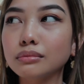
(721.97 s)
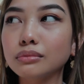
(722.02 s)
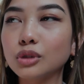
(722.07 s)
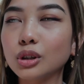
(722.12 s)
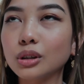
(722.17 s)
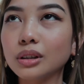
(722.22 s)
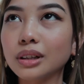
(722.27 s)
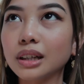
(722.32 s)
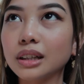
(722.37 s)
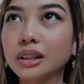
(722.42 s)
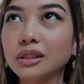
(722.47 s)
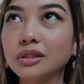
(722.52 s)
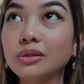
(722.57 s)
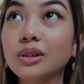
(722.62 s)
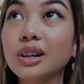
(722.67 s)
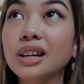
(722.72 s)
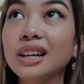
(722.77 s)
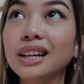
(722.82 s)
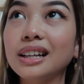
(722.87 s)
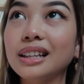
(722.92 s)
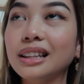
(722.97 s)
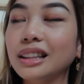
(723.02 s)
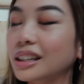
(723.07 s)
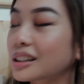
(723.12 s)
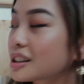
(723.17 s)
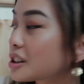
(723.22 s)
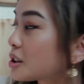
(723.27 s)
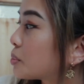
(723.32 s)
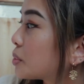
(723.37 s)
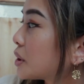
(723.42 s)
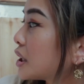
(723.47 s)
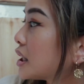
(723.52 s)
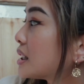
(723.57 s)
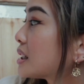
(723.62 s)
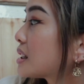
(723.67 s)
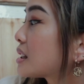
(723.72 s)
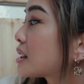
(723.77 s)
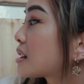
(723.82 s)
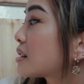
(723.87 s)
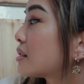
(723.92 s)
not lino,
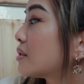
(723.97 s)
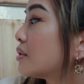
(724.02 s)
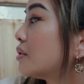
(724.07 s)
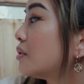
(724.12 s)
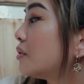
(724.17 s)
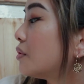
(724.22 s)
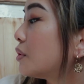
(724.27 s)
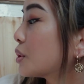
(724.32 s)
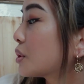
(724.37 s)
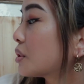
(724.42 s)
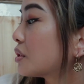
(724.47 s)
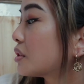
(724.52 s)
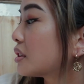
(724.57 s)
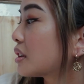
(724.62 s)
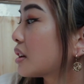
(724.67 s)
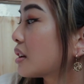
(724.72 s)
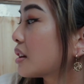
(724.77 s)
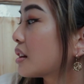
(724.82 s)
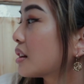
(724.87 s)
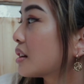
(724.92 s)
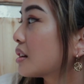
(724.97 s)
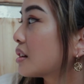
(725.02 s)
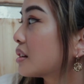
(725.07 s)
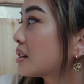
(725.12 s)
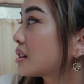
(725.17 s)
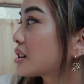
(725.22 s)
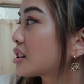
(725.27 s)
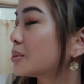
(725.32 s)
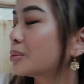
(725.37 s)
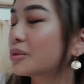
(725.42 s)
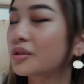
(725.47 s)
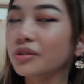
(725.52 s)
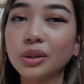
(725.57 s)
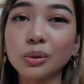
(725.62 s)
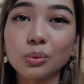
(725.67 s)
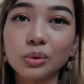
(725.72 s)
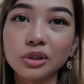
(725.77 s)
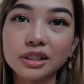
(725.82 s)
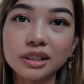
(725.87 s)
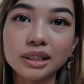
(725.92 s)
letterpress for some of
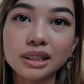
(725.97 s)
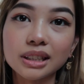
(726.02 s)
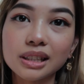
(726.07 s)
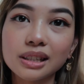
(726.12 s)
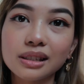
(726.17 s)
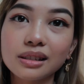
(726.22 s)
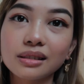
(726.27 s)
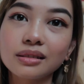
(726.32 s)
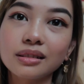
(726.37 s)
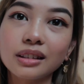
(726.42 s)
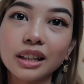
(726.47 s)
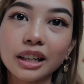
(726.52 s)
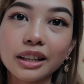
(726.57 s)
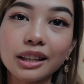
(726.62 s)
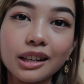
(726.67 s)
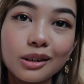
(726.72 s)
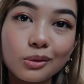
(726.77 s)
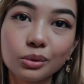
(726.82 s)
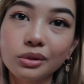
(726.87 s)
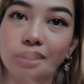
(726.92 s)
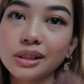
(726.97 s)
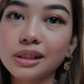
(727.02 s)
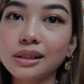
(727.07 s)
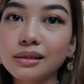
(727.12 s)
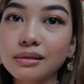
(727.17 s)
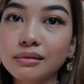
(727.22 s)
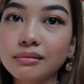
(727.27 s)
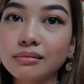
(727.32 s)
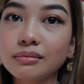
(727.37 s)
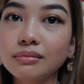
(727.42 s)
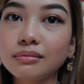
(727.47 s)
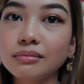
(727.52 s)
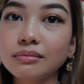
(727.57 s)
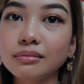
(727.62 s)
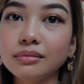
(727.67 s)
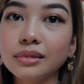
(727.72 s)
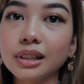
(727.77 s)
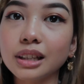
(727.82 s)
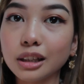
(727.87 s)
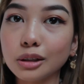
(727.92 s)
the words. Like that was
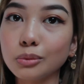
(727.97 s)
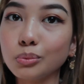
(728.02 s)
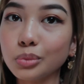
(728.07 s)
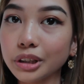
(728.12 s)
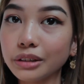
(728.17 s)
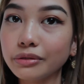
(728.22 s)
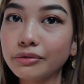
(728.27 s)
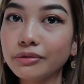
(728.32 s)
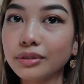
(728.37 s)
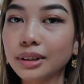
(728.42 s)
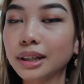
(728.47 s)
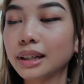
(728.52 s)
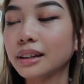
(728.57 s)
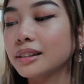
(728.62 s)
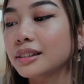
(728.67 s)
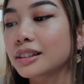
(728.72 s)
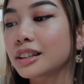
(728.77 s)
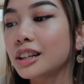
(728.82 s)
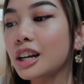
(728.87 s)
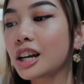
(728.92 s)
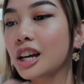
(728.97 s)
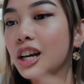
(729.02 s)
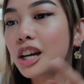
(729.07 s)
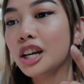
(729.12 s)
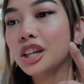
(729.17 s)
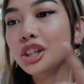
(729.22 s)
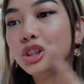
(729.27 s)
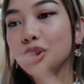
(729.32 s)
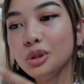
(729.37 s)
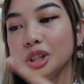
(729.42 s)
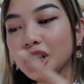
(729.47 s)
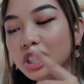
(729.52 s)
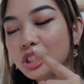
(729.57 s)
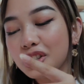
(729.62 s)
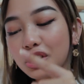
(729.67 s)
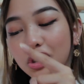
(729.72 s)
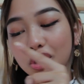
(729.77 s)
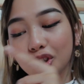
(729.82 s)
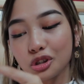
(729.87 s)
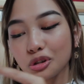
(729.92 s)
in the brief. Like, you
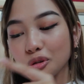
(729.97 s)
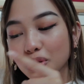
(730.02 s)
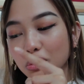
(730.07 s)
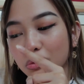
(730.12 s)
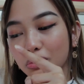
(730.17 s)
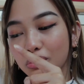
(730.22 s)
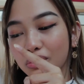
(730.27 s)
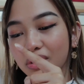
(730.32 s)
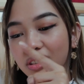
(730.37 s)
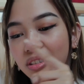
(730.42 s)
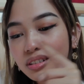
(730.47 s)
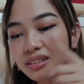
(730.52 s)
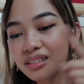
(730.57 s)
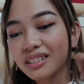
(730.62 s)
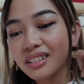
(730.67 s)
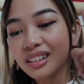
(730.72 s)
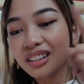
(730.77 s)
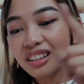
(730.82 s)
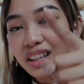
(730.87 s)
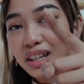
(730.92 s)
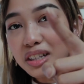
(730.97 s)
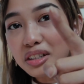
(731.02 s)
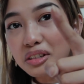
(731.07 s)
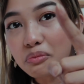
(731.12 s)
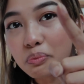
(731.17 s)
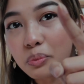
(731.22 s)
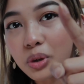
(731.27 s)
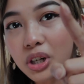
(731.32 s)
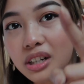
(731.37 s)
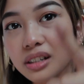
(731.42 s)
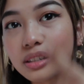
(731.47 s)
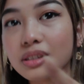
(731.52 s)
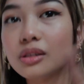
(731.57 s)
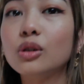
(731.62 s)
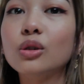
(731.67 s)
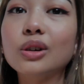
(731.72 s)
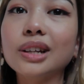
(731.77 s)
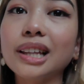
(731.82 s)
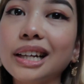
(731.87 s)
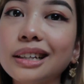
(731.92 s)
need to use letterpress
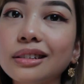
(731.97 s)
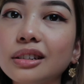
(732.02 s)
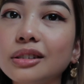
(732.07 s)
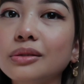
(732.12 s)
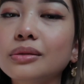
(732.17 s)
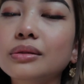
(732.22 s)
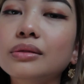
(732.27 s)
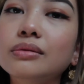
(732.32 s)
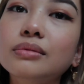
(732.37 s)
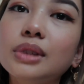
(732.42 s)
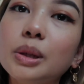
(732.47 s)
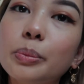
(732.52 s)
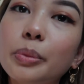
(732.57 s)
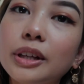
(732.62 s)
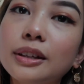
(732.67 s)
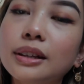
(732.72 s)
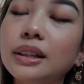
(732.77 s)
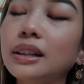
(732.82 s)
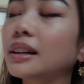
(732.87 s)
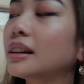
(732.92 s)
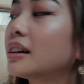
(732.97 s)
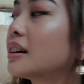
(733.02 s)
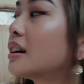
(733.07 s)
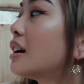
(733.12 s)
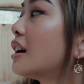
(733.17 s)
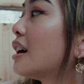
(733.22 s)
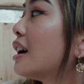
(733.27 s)
or lino, depending.